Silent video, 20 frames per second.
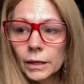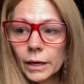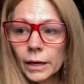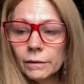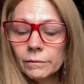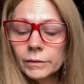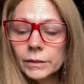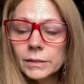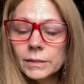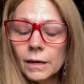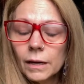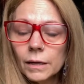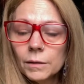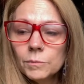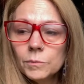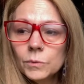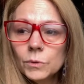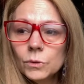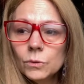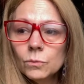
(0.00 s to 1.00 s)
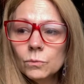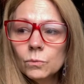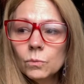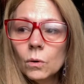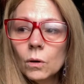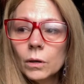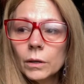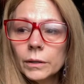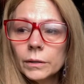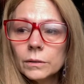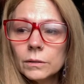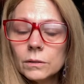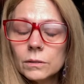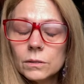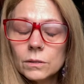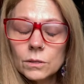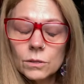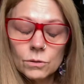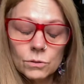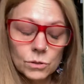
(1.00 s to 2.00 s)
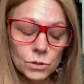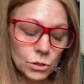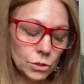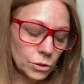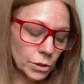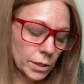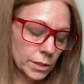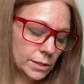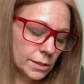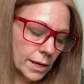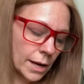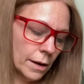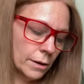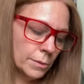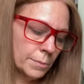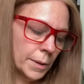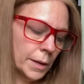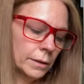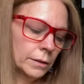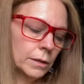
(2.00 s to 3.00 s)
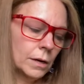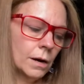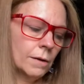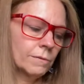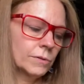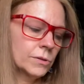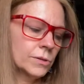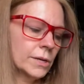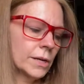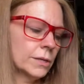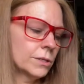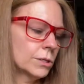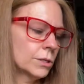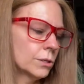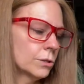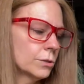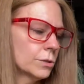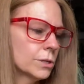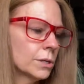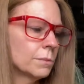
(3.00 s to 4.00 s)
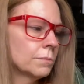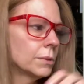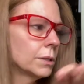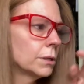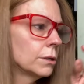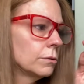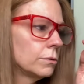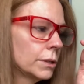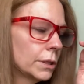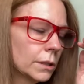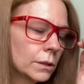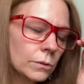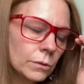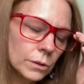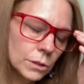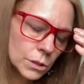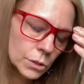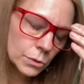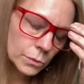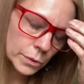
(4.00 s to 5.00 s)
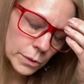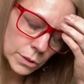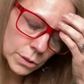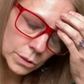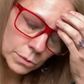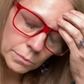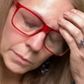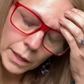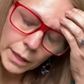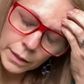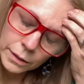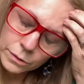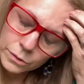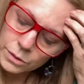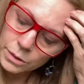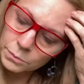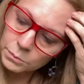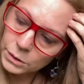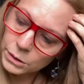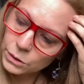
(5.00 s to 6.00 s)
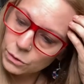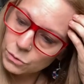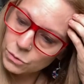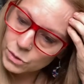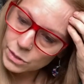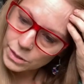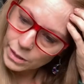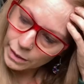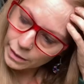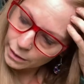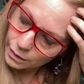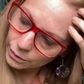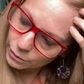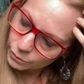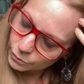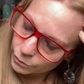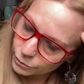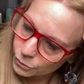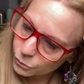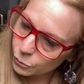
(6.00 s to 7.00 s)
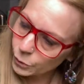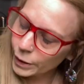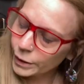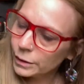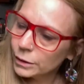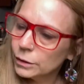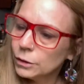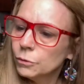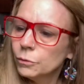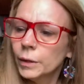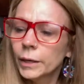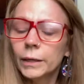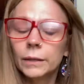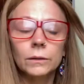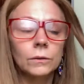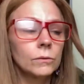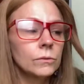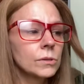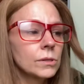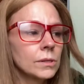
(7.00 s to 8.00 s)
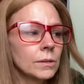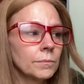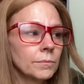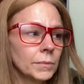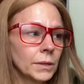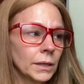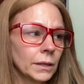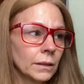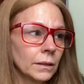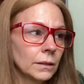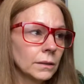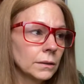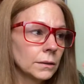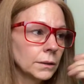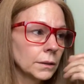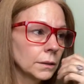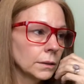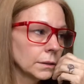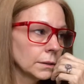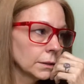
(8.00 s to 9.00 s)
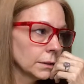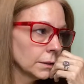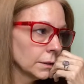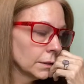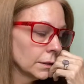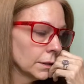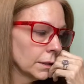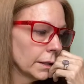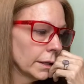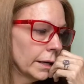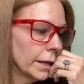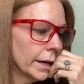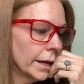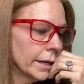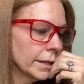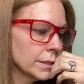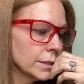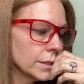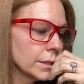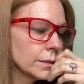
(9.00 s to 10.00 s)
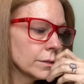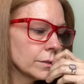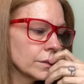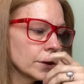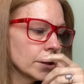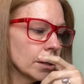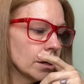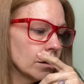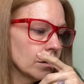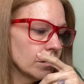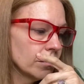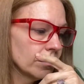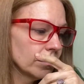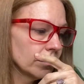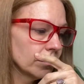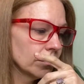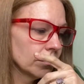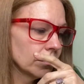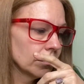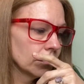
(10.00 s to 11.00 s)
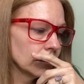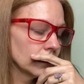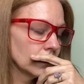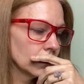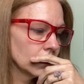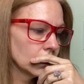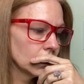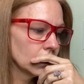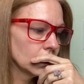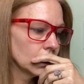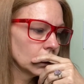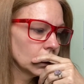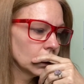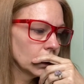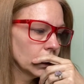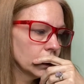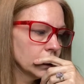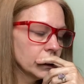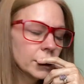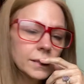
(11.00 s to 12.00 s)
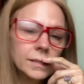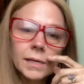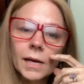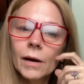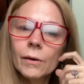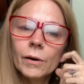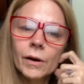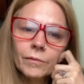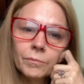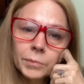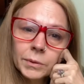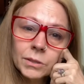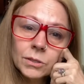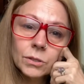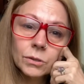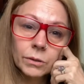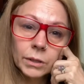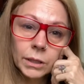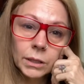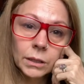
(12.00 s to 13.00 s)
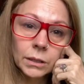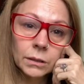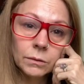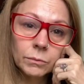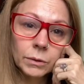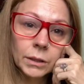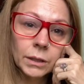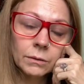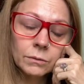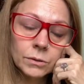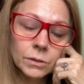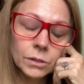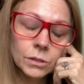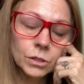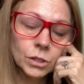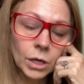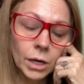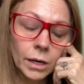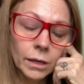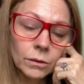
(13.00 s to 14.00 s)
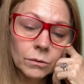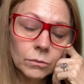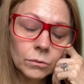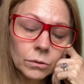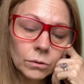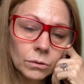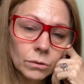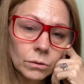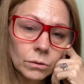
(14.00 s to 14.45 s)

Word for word: Every time you want to stress out about a conversation or something you did or a choice you made or something you said or the way that you handled something, ask yourself, is this how I've been treated when I was a child?